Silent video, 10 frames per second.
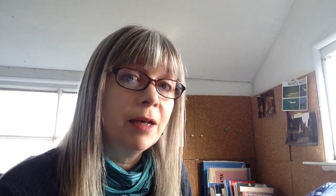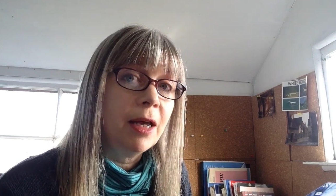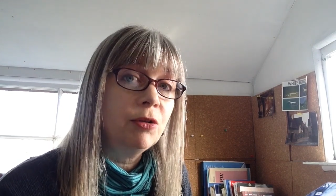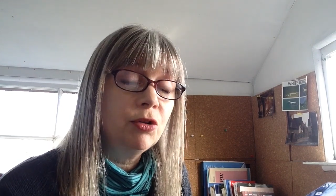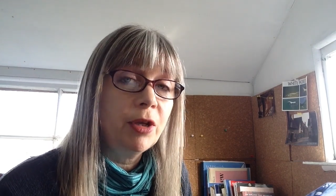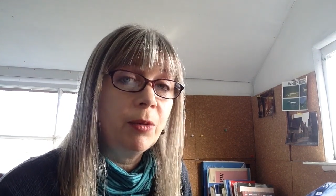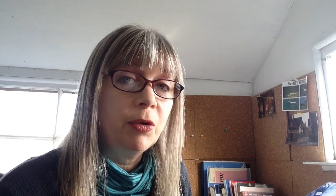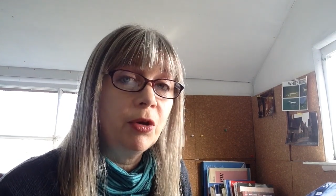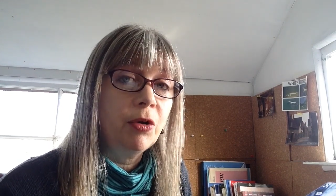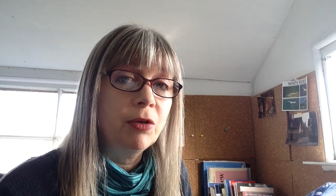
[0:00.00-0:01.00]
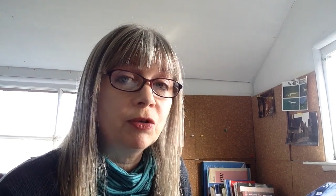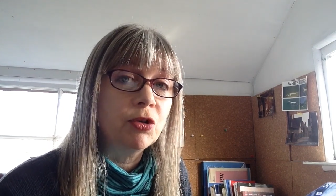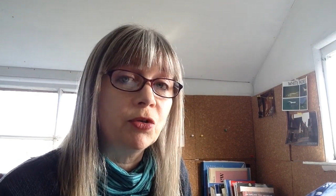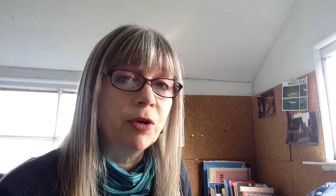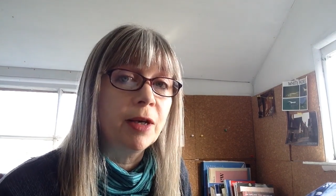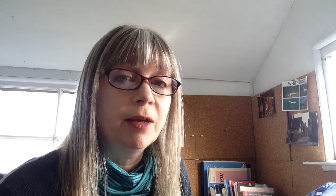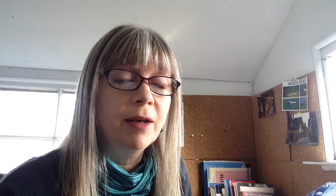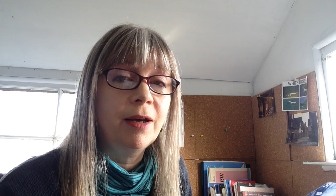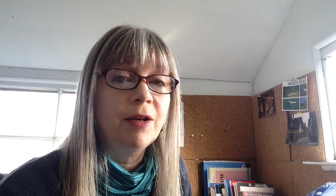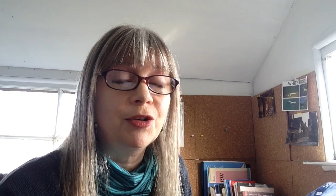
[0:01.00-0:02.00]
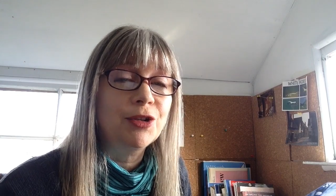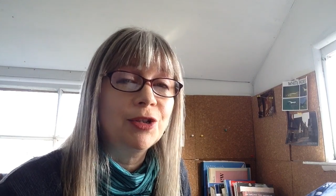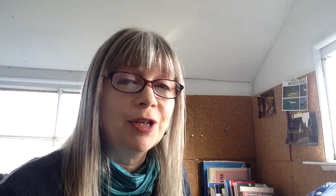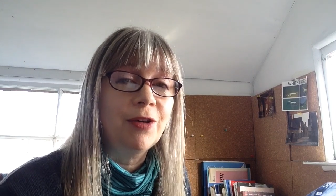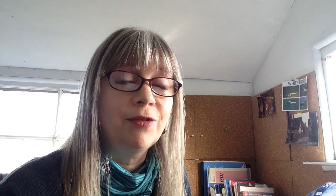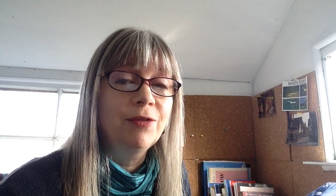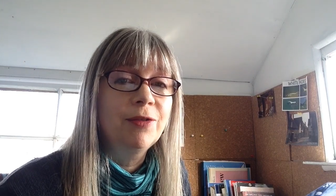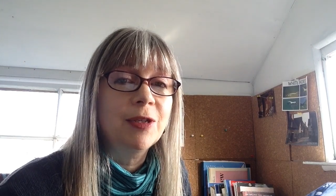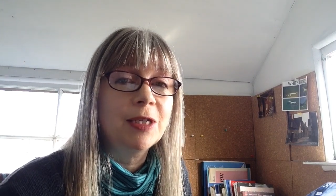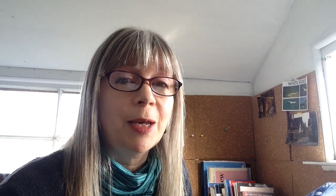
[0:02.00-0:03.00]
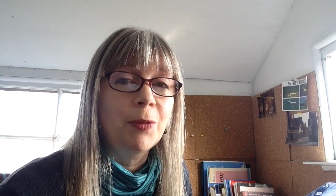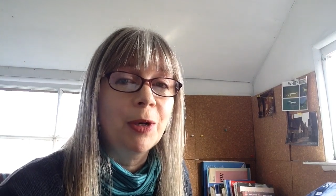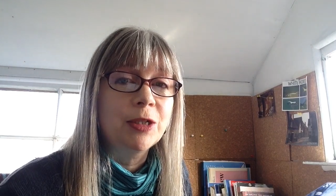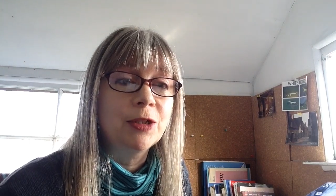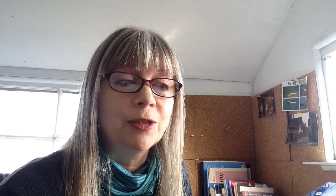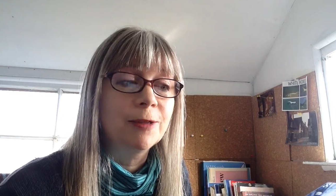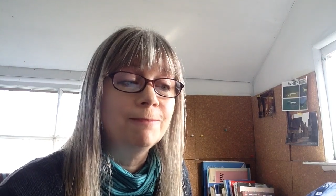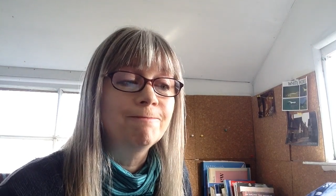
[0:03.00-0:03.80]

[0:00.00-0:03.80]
Now do that with your own story and ask yourself the same questions.